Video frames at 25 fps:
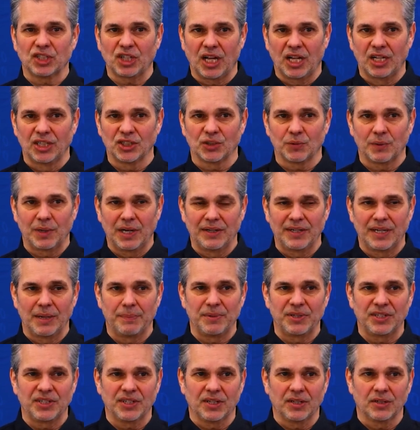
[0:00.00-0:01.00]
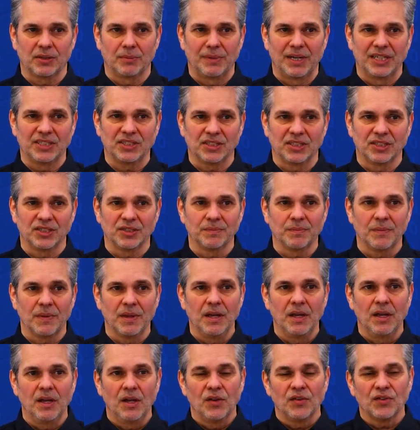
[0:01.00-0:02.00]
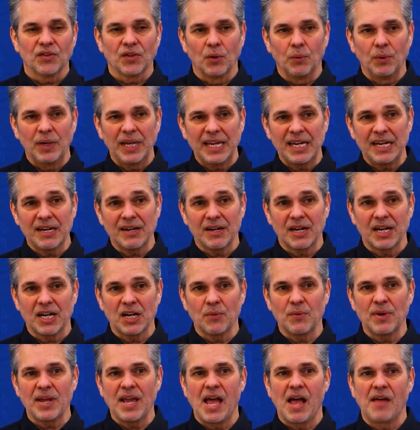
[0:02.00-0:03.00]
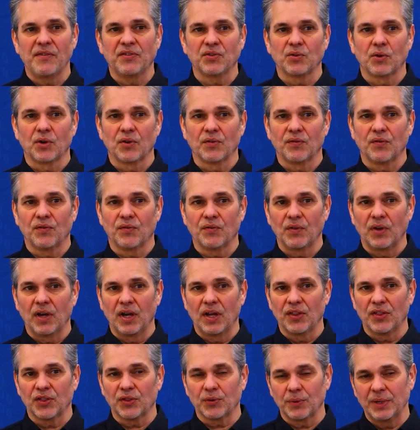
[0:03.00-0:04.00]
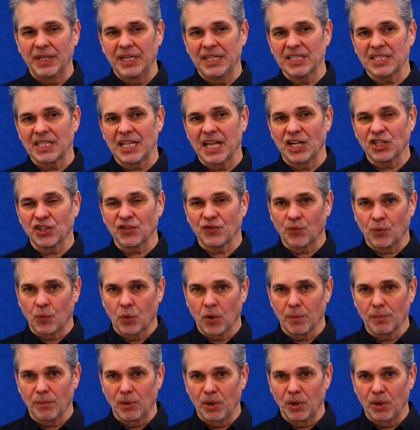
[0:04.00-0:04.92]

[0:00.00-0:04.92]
challenge around that particular message. So here we have sort of 3/4